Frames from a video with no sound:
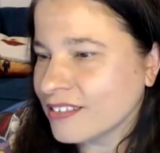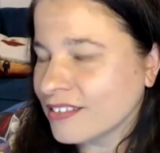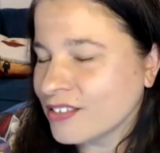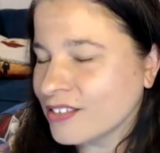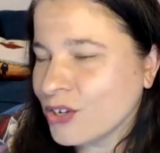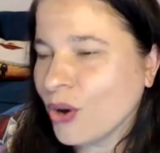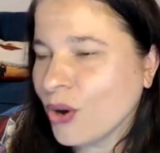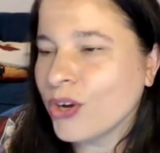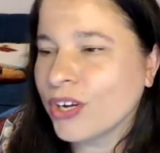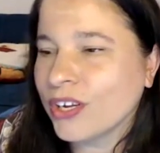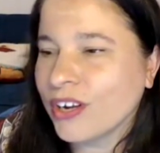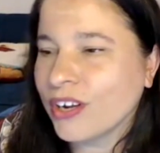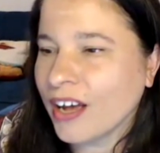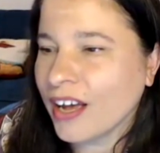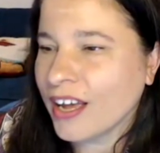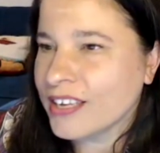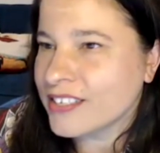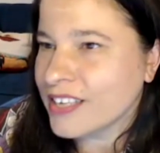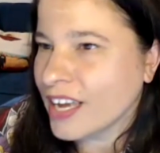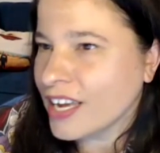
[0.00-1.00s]

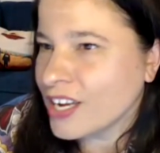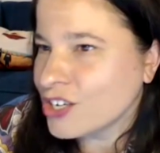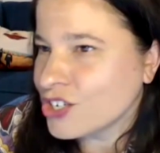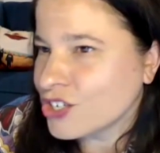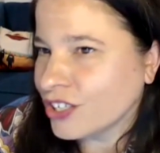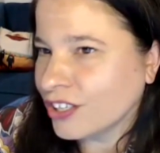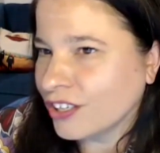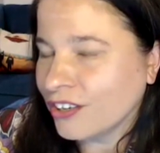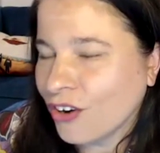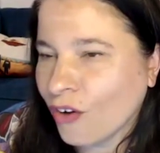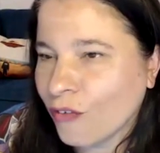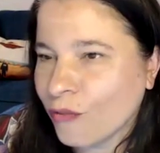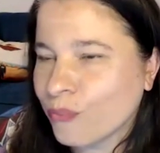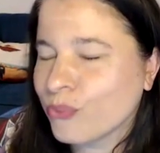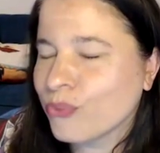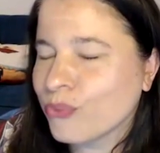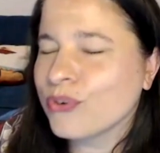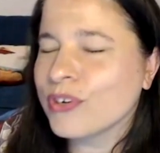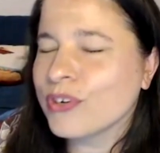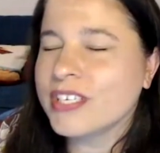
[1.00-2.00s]
tokenization of
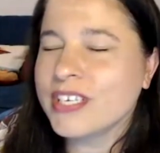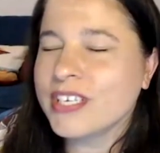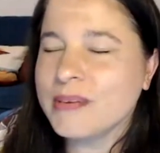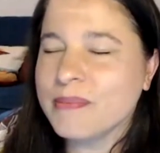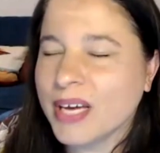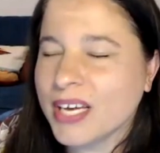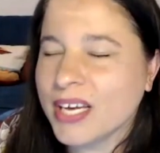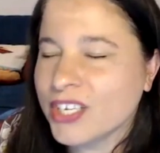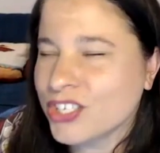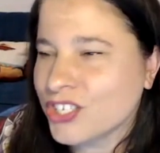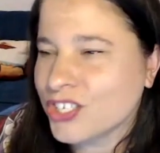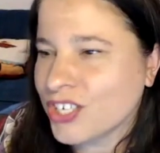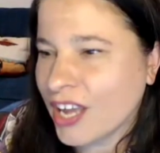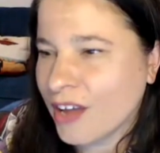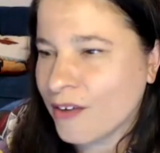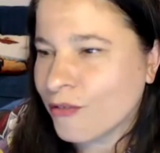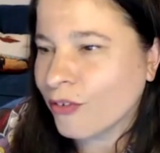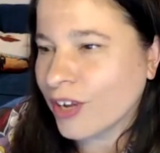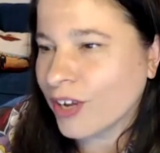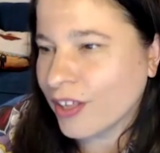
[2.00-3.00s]
pretty much
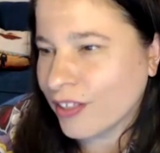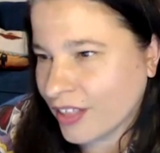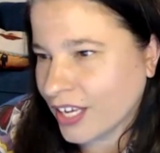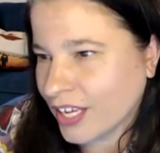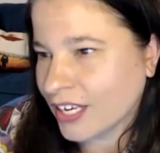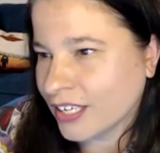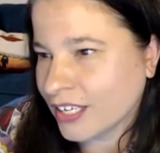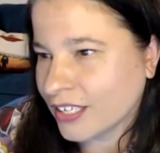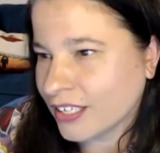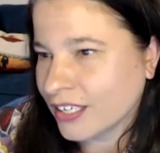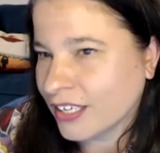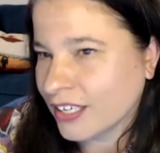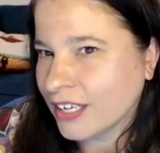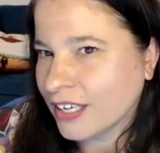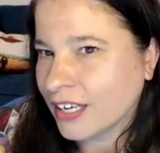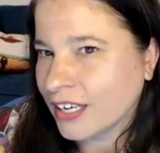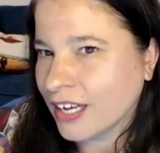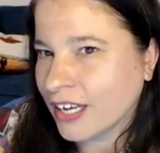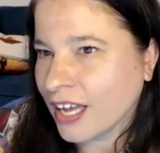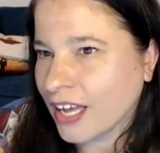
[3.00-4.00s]
everything
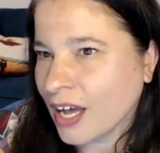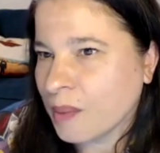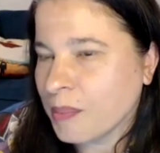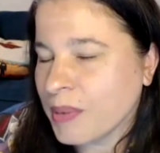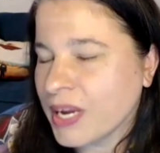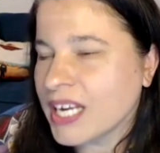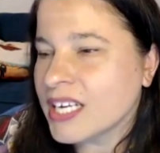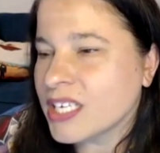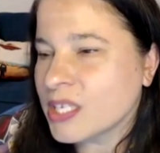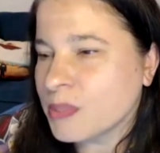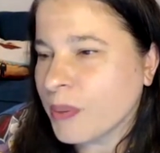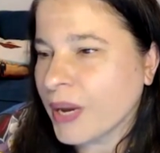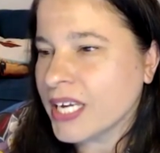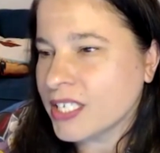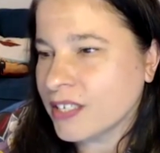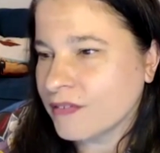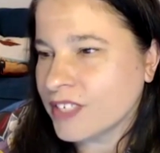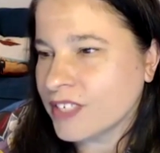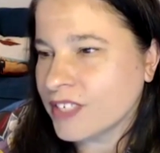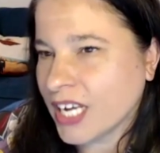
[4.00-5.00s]
in a space
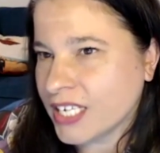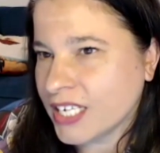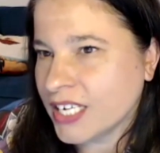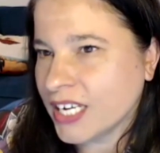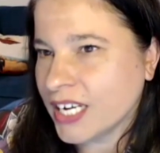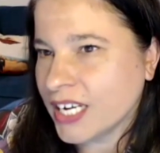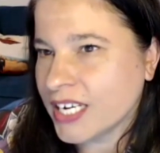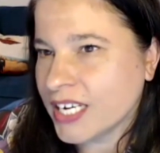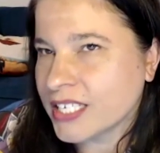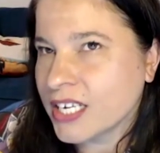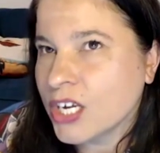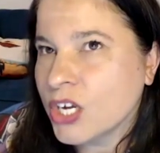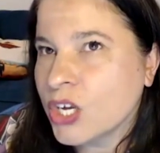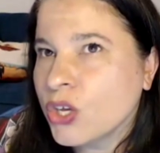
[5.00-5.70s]
of 10 years.